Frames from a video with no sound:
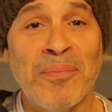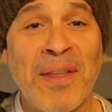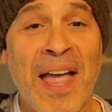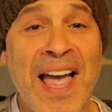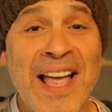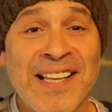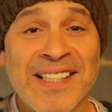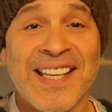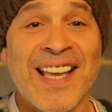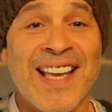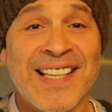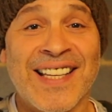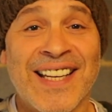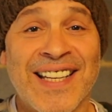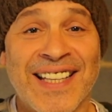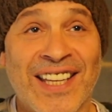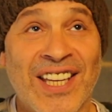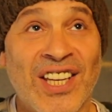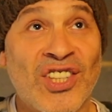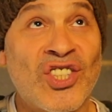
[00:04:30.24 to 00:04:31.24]
downstairs in
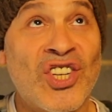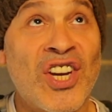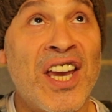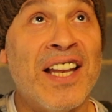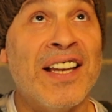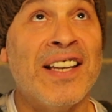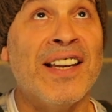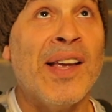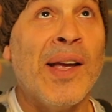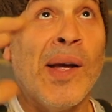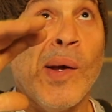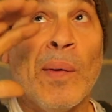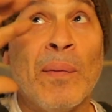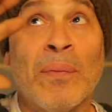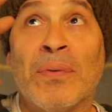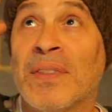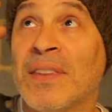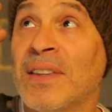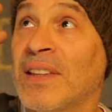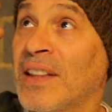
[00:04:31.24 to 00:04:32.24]
the kitchen.
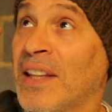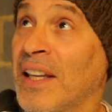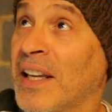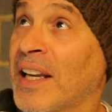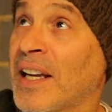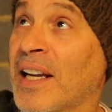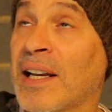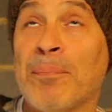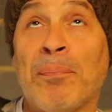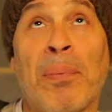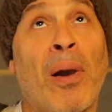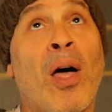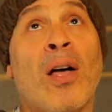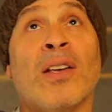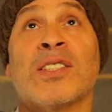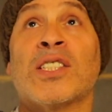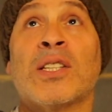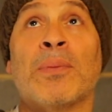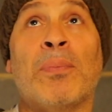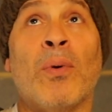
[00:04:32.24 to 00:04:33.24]
The
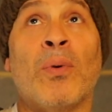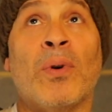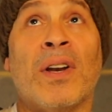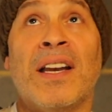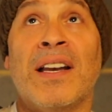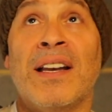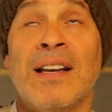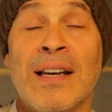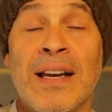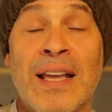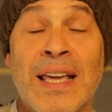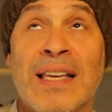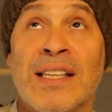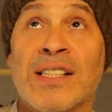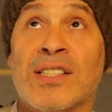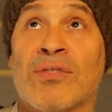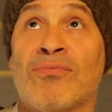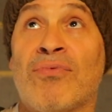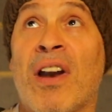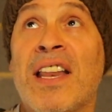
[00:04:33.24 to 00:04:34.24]
plasterboarding
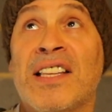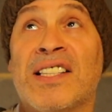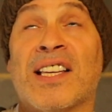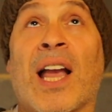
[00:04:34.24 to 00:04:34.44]
is ready to